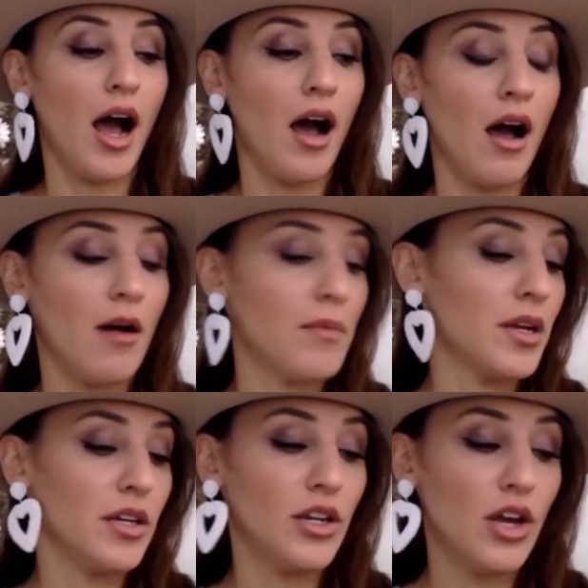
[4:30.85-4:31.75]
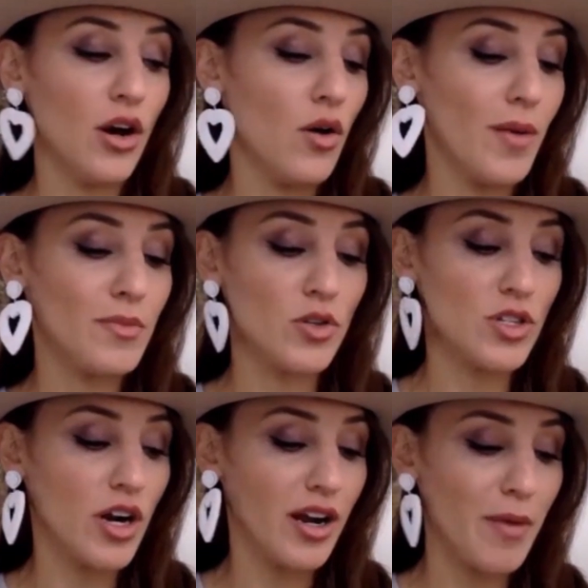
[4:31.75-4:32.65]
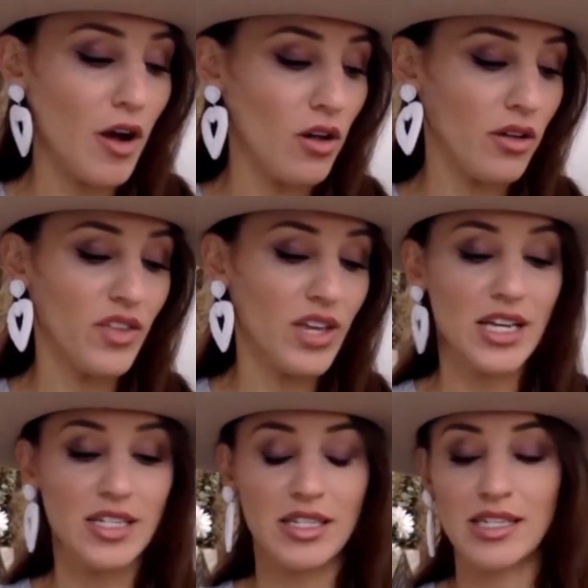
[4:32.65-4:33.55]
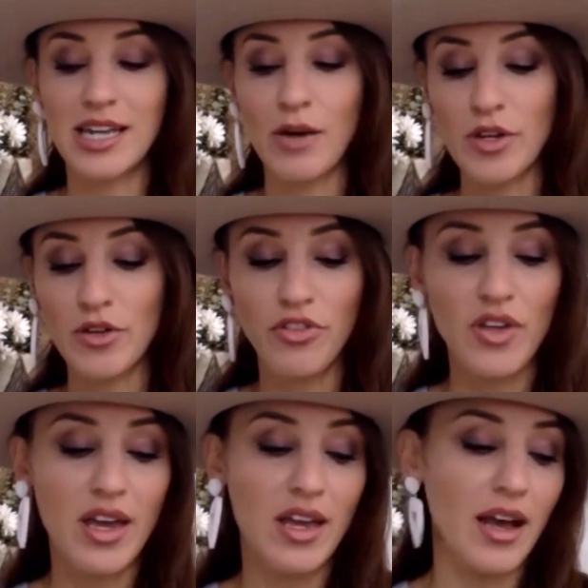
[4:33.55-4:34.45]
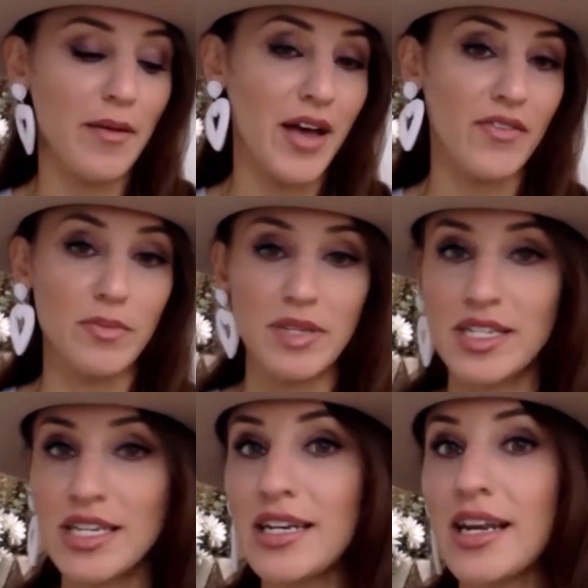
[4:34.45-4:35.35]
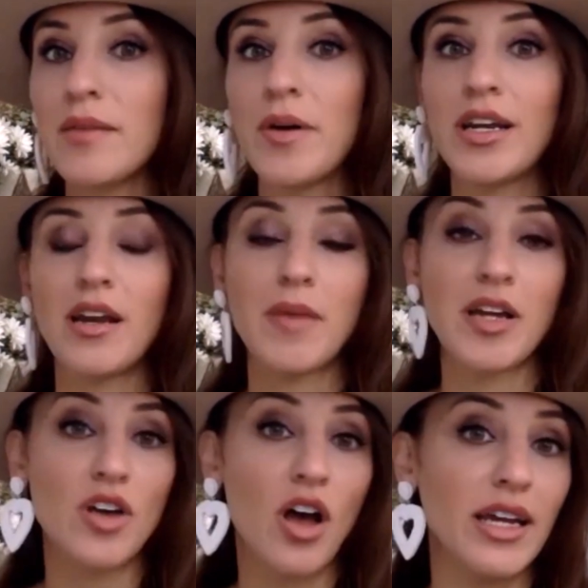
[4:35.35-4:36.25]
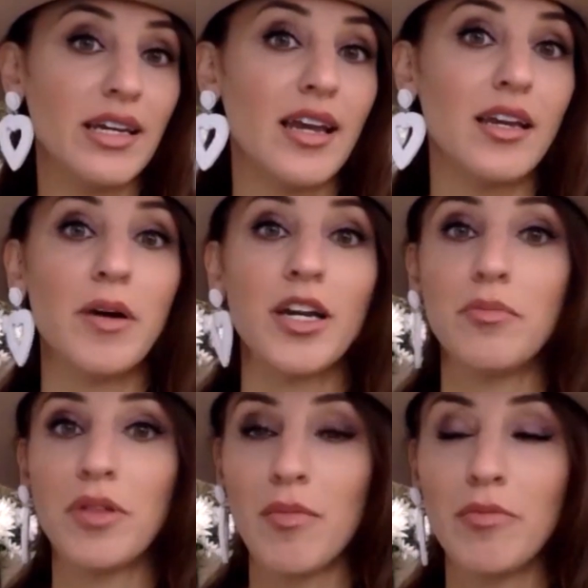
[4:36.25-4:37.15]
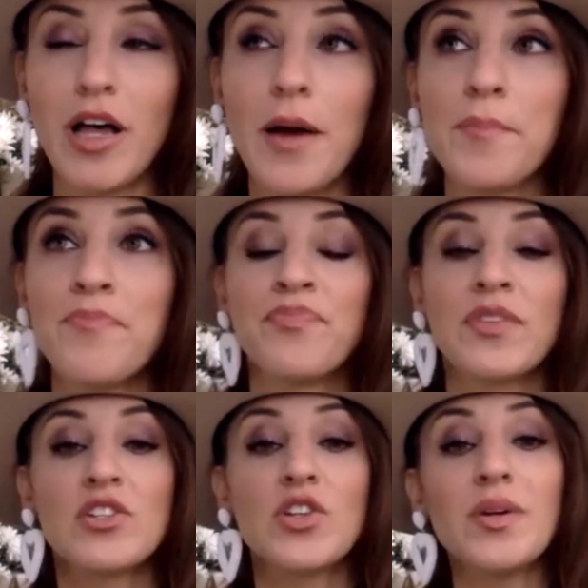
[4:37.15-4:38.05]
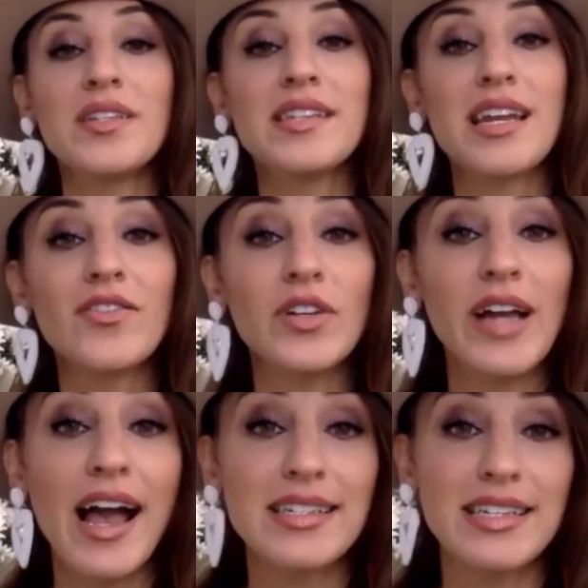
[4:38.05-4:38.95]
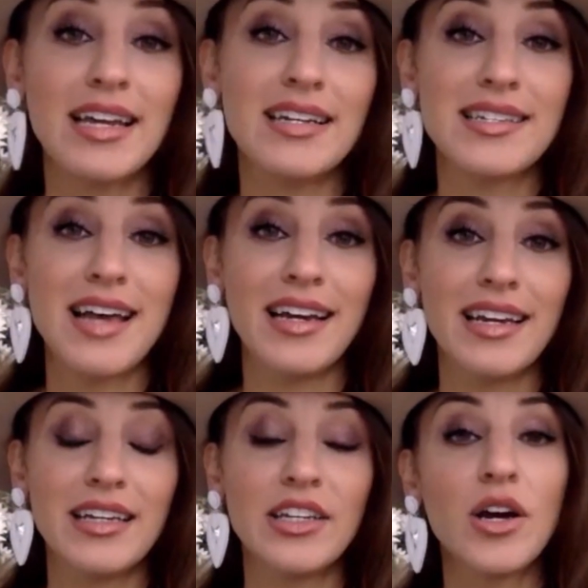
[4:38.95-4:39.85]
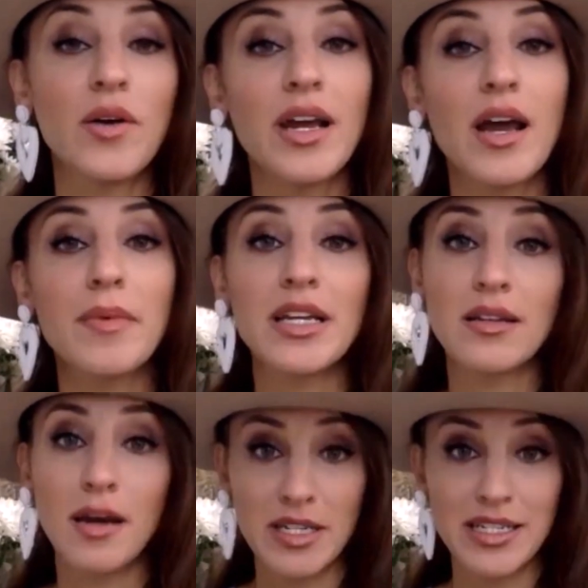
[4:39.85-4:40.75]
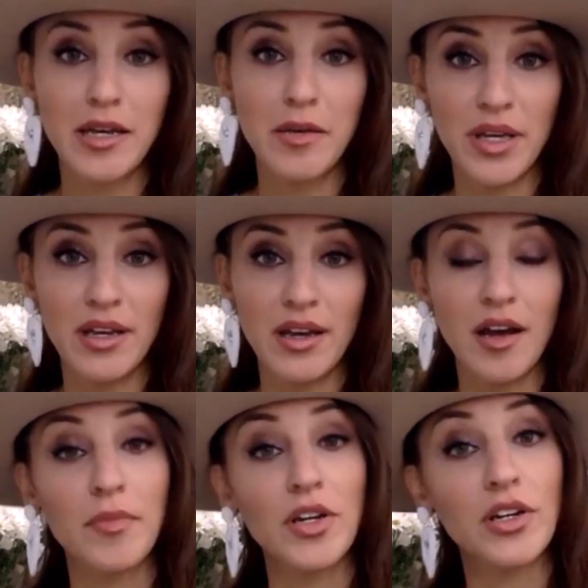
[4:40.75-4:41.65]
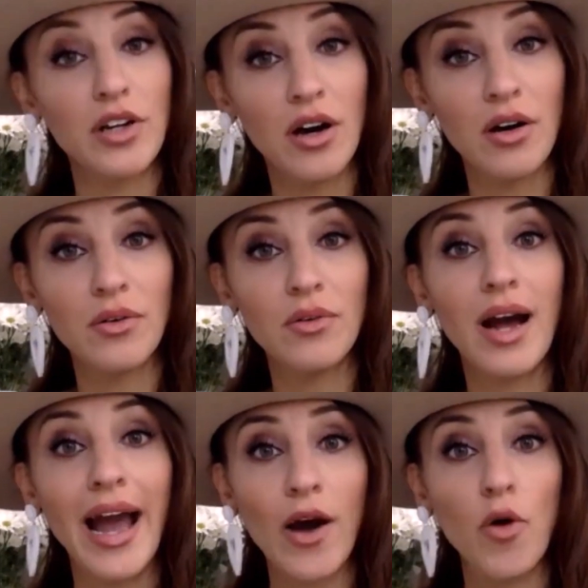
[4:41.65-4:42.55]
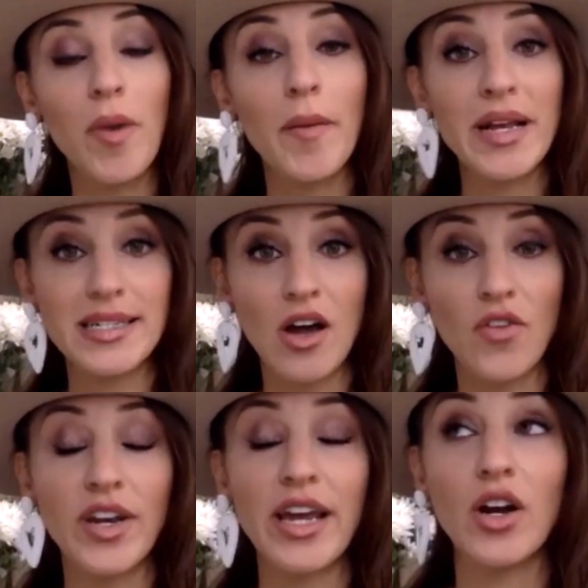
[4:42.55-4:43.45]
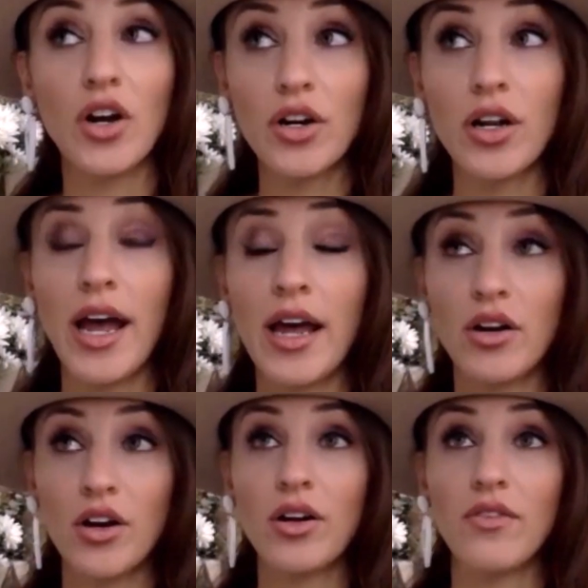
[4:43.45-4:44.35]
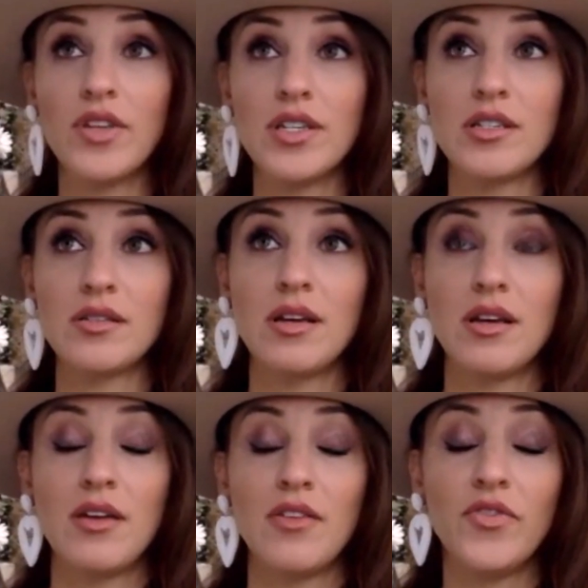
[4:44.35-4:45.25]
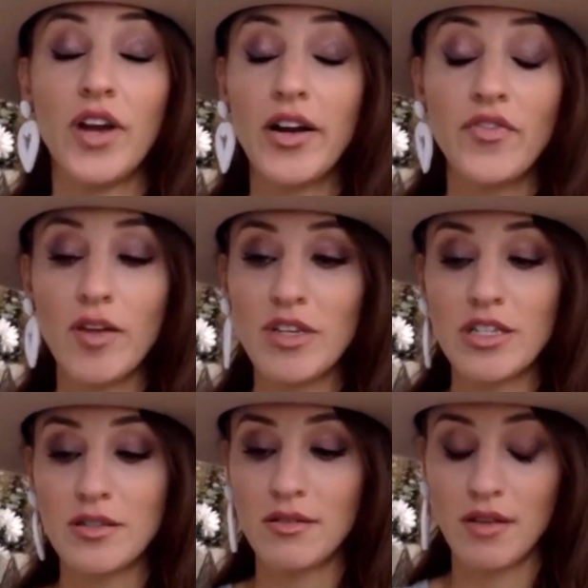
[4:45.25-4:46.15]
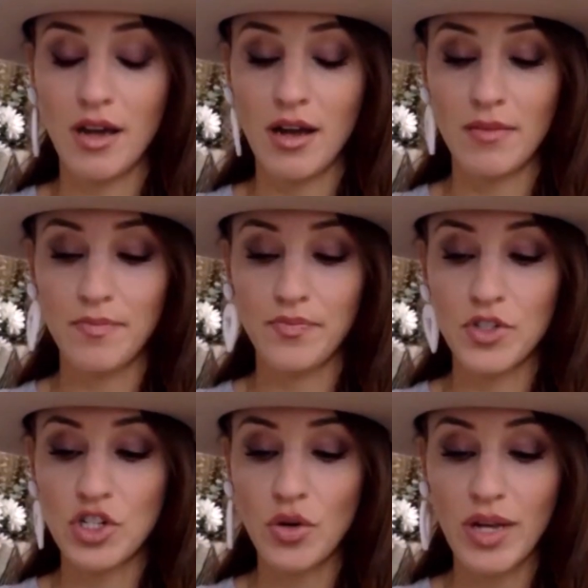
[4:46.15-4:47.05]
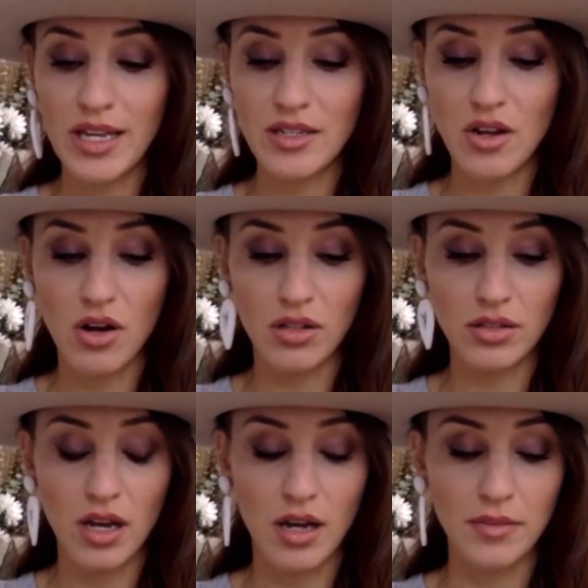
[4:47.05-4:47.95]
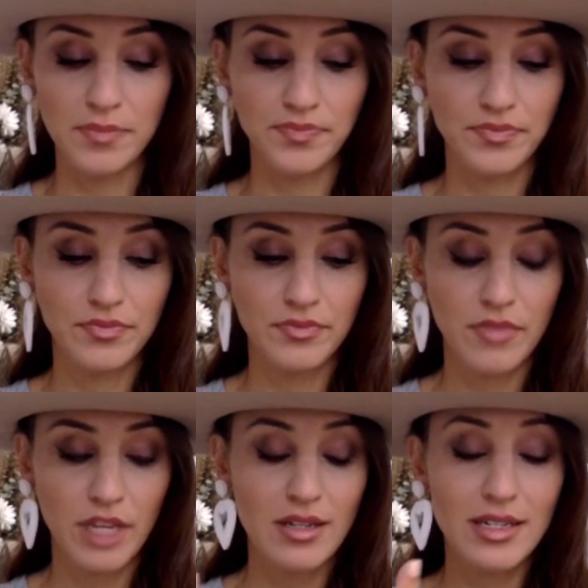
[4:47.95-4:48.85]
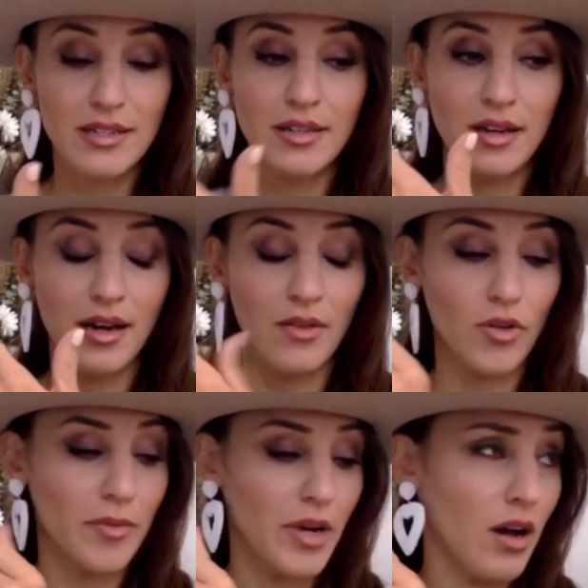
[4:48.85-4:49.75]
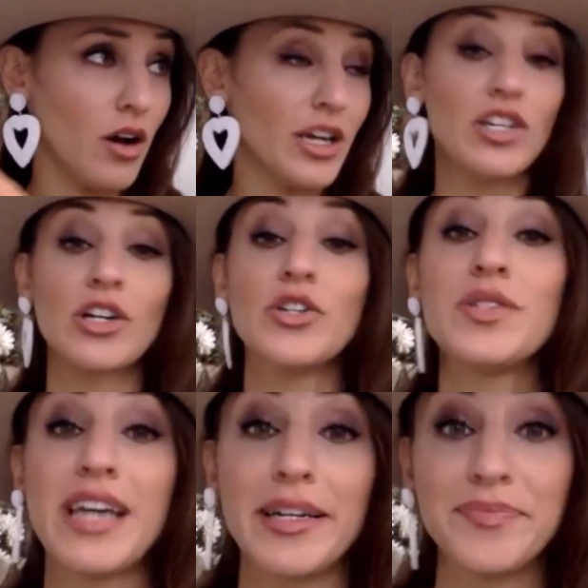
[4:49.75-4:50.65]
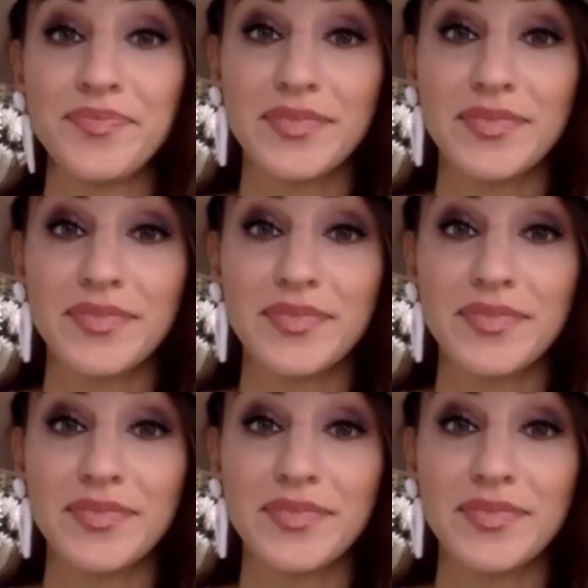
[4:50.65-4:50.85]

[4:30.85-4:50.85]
I'm so sorry about all of this. It's not what you think. I haven't been seeing anybody. I'm not talking to anybody, blah, blah, blah. So instead of reacting, I decided, you know what, I'm going to take a beat. I'm going to go out by myself. And I had heard of this very famous showcase called Honky Tonk Tuesday.